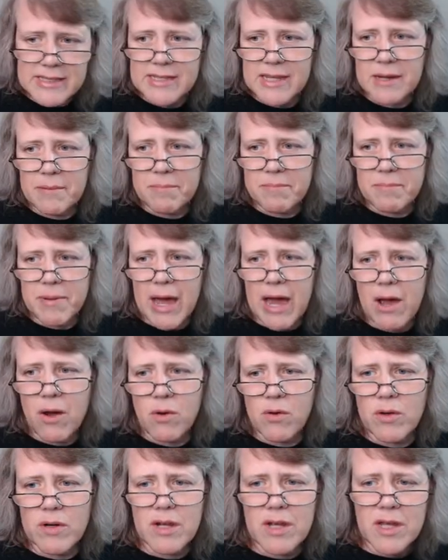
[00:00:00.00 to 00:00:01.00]
and
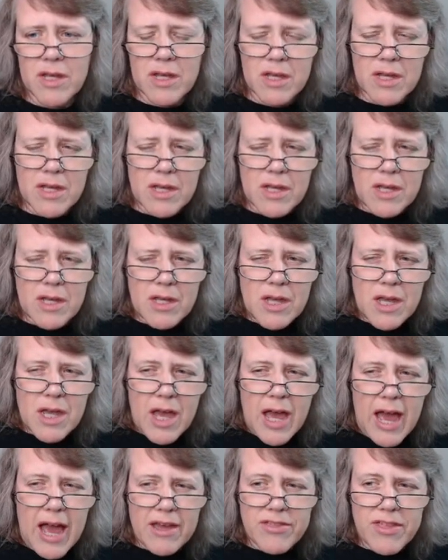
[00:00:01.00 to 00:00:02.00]
about,
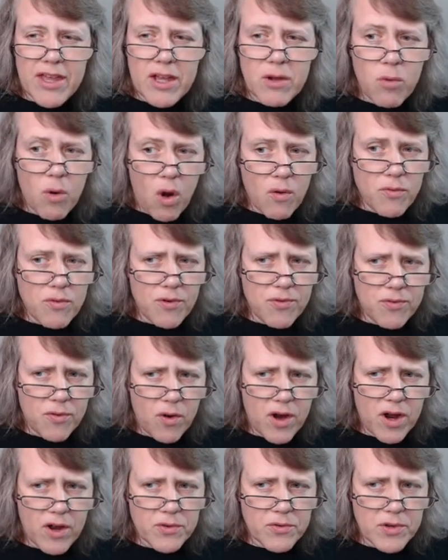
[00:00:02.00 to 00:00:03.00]
I think we're over
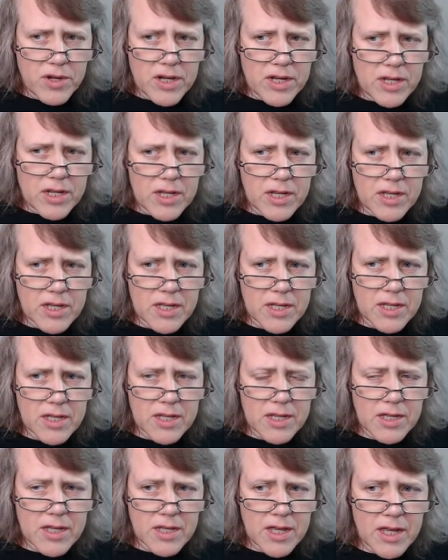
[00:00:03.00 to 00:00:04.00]
400
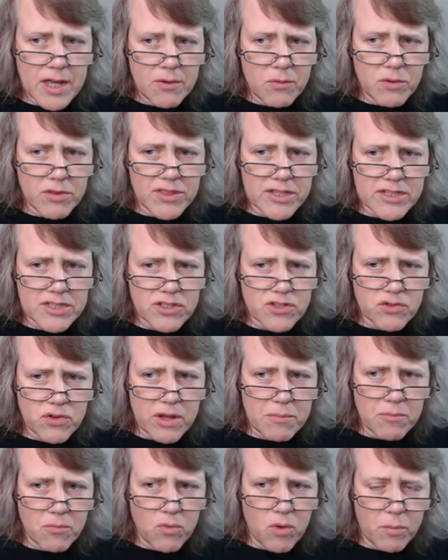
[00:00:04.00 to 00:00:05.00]
with this
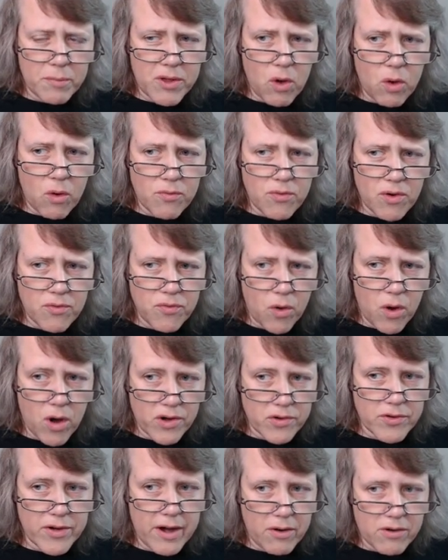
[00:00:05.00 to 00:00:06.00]
stream, we'll be over
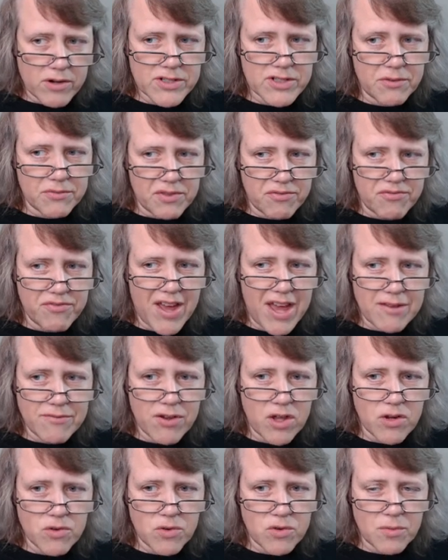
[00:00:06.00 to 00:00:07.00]
400 hours of the
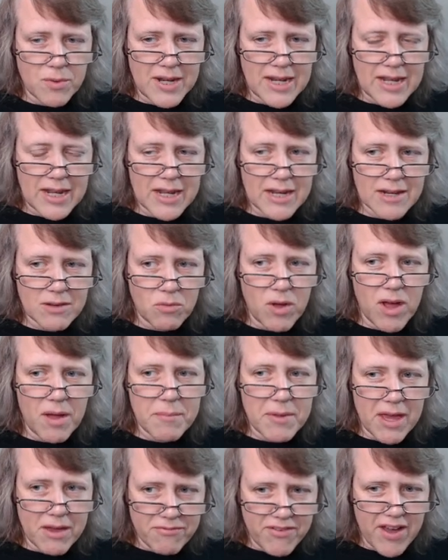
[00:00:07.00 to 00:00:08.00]
500 we need, and we'll
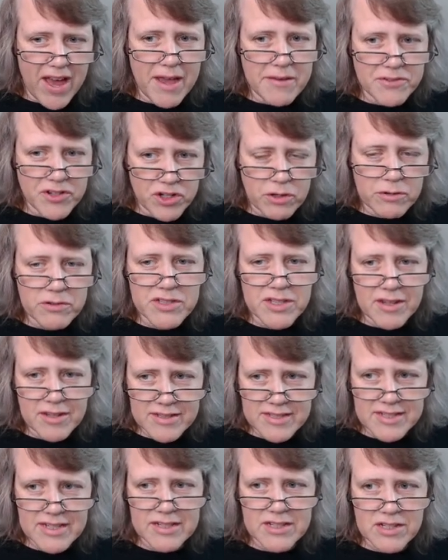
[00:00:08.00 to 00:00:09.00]
be at five shows of the
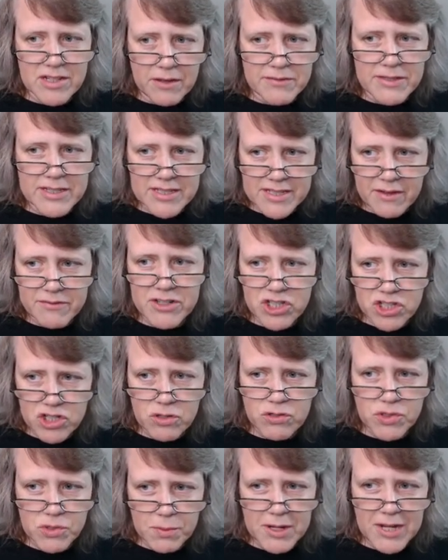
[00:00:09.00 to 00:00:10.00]
six of the seven
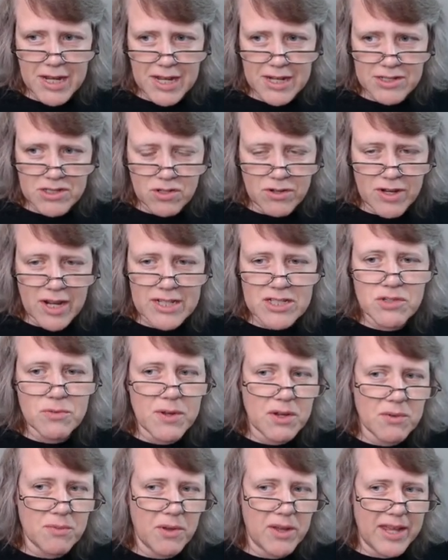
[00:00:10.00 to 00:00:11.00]
shows we need. So next
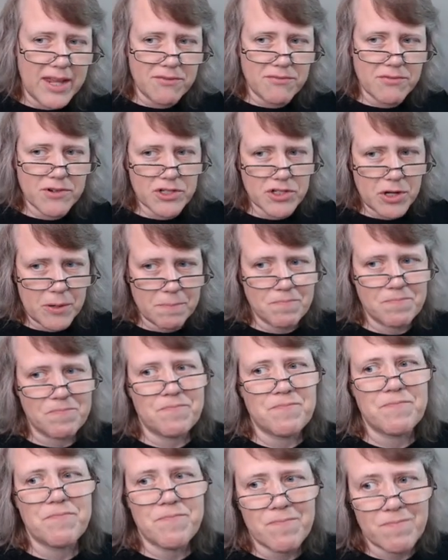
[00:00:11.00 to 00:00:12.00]
week we'll get it for sure.
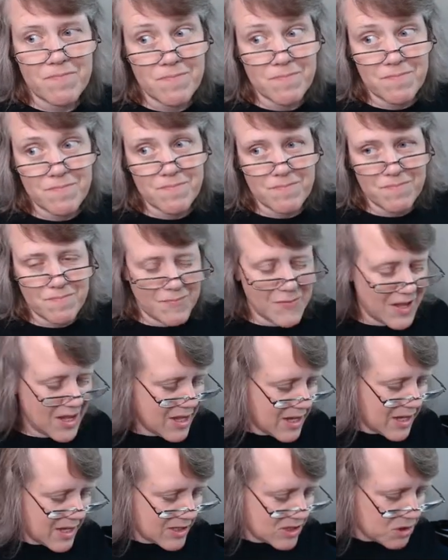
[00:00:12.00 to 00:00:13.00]

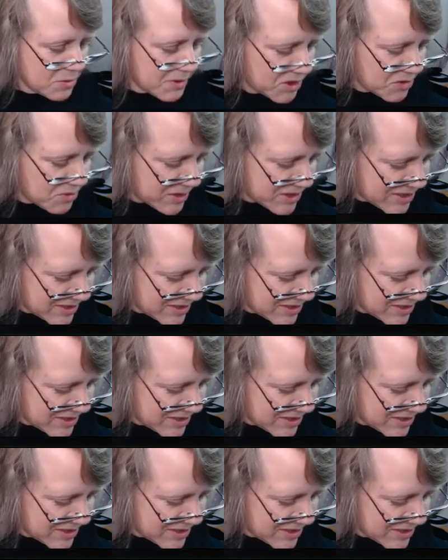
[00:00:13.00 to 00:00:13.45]
Assuming Twitch